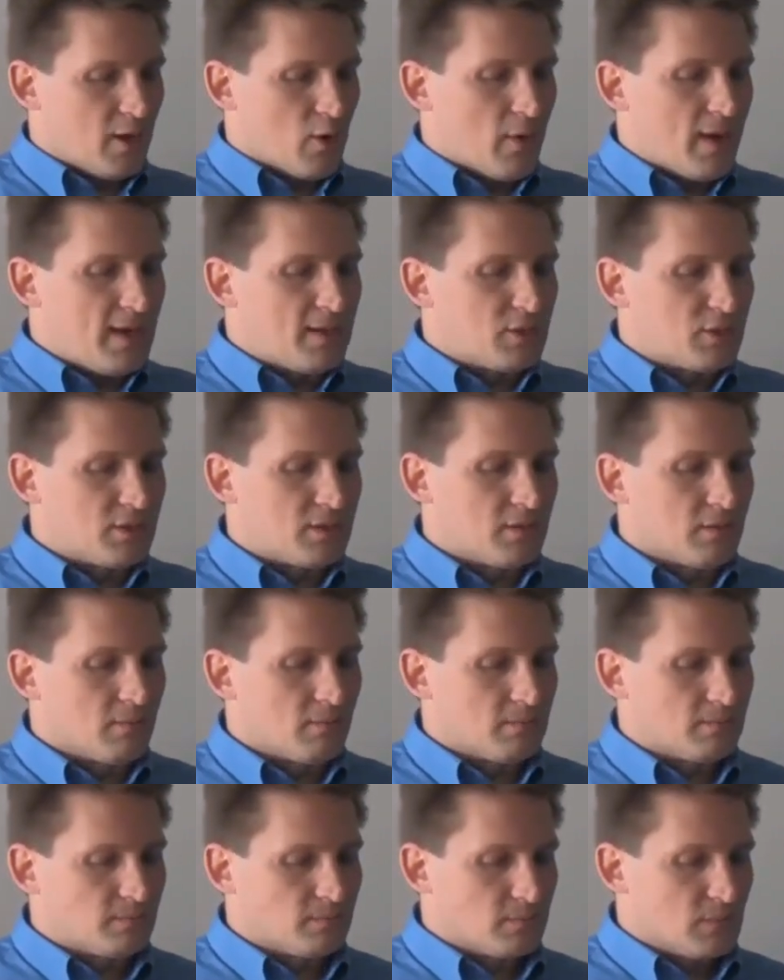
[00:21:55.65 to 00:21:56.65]
The
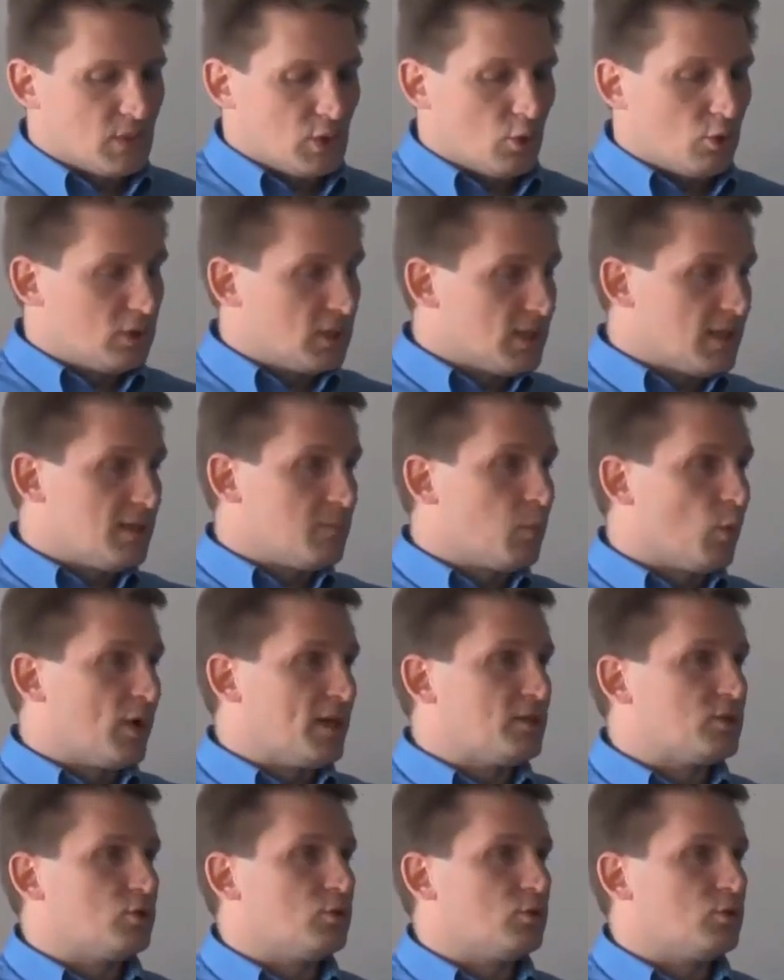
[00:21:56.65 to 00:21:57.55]
aeration, you only need